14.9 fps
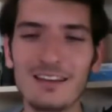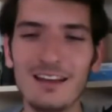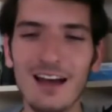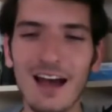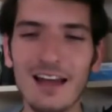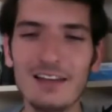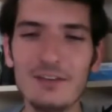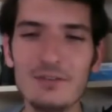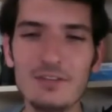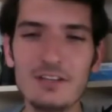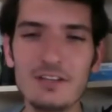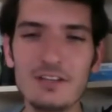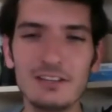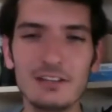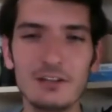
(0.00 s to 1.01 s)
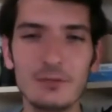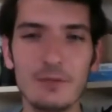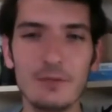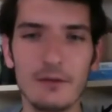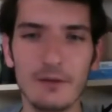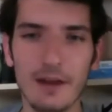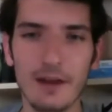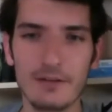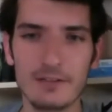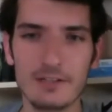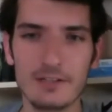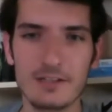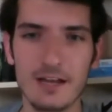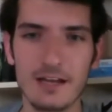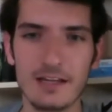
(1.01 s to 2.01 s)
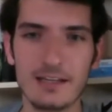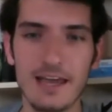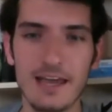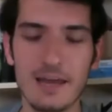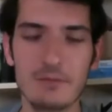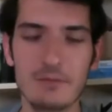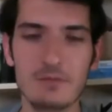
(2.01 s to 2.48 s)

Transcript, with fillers: I'd used it a little bit when I was designing games,